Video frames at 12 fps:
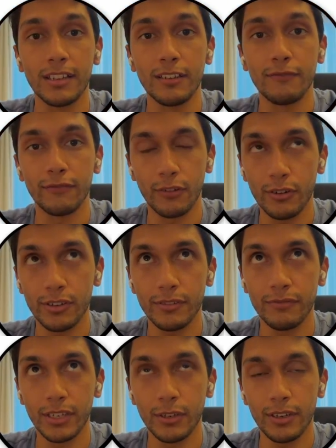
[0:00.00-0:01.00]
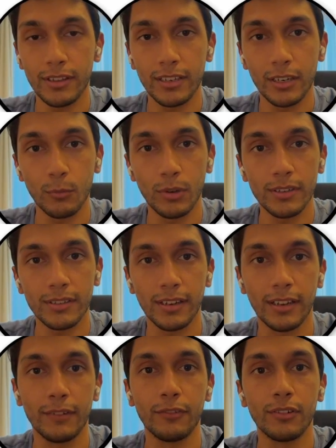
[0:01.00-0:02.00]
in the first video, I think it was,
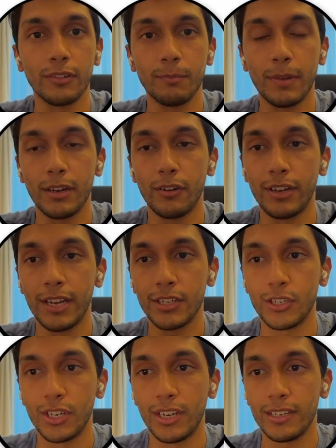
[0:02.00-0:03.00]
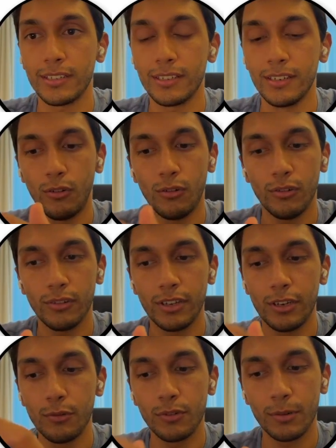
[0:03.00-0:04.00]
that I ever made on Next.js, all the
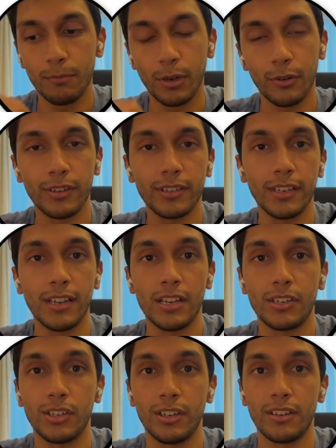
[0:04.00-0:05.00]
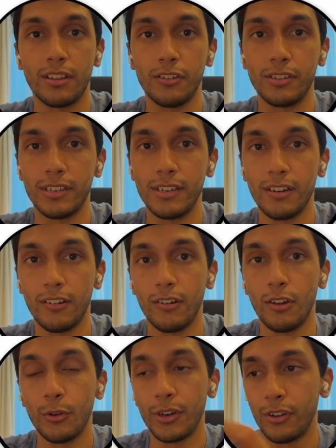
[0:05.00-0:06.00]
new components in Next.js 13 are
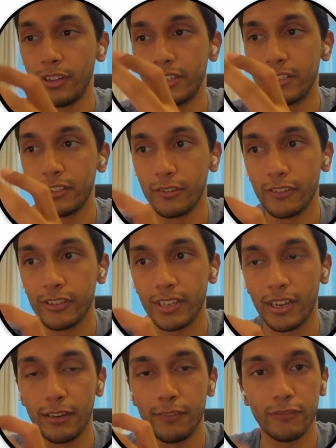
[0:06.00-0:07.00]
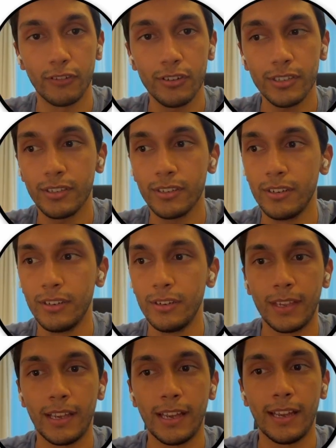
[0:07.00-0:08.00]
loaded on the server side first.
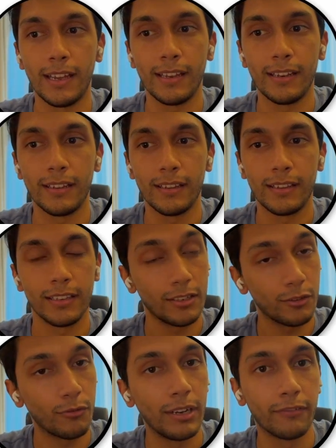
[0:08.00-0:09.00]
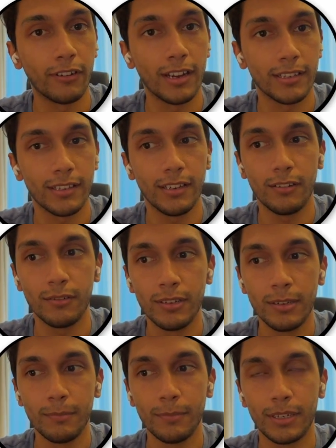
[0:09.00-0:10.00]
And this is great for SEO,
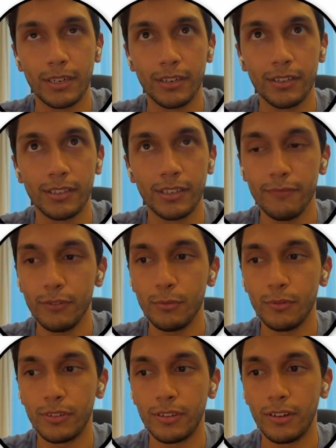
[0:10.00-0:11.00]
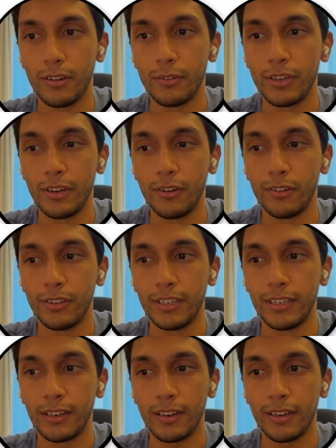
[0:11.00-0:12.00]
because if you were to load it on
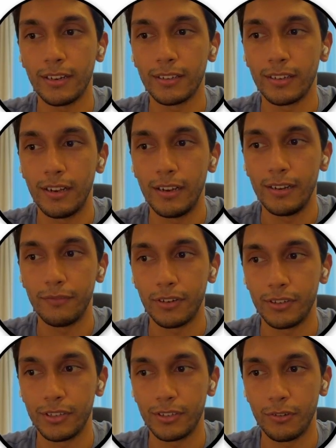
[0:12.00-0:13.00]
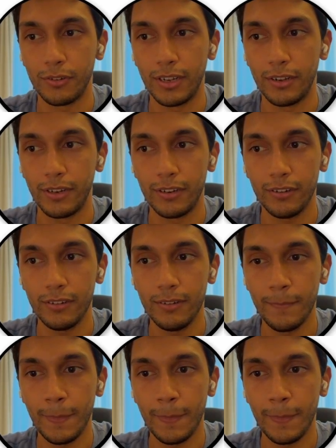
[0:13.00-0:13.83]
the client side, if I just go down here,